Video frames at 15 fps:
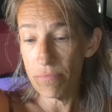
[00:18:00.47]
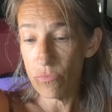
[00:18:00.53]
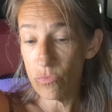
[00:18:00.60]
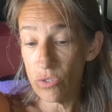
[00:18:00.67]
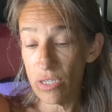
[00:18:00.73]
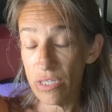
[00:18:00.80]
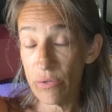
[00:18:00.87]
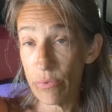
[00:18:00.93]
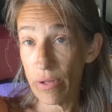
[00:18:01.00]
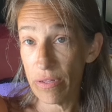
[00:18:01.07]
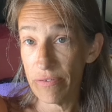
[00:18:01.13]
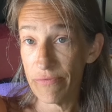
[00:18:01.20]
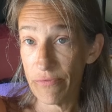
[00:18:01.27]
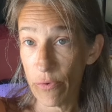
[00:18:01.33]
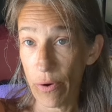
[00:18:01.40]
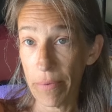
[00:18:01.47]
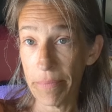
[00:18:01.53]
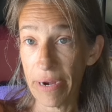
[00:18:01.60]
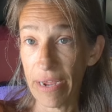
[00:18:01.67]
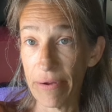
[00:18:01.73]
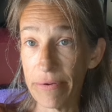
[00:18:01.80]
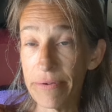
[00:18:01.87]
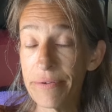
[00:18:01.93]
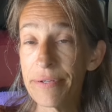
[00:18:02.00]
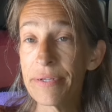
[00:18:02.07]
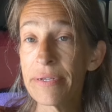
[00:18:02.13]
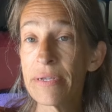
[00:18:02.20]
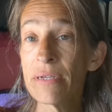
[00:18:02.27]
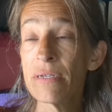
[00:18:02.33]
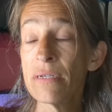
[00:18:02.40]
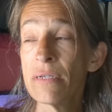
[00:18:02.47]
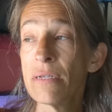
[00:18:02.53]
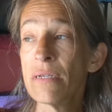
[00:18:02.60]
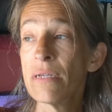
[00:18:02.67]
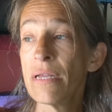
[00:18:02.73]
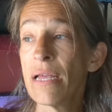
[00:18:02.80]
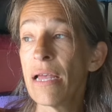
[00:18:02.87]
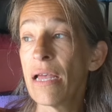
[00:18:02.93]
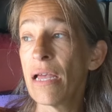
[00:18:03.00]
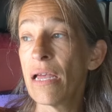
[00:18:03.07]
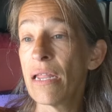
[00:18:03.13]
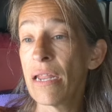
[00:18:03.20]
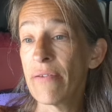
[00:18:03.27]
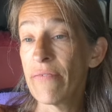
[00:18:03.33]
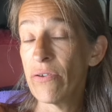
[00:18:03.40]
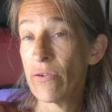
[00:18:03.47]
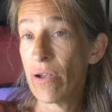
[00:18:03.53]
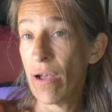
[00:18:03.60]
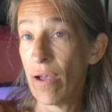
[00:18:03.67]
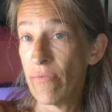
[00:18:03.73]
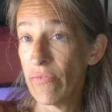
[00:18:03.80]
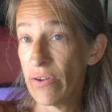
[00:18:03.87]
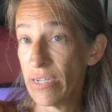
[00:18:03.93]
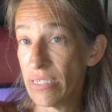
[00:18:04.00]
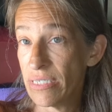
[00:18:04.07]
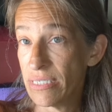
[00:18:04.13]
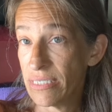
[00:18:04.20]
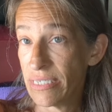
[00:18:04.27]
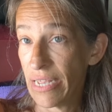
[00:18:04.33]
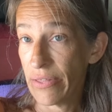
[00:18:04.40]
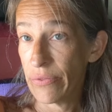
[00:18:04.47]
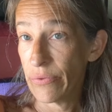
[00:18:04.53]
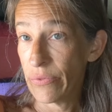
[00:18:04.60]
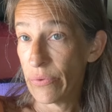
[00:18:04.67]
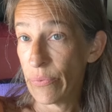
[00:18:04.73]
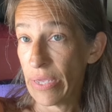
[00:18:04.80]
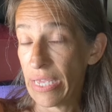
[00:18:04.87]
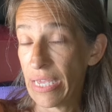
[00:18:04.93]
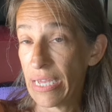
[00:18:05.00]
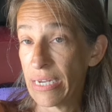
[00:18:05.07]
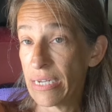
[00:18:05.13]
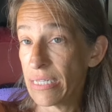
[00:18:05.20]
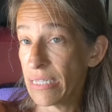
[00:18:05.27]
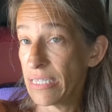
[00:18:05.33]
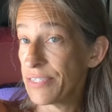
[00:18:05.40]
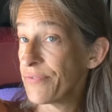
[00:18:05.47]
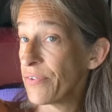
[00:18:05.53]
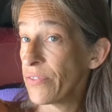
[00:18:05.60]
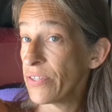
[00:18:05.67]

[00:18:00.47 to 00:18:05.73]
really well informed now, and I feel confident to stay through the weekend, at least for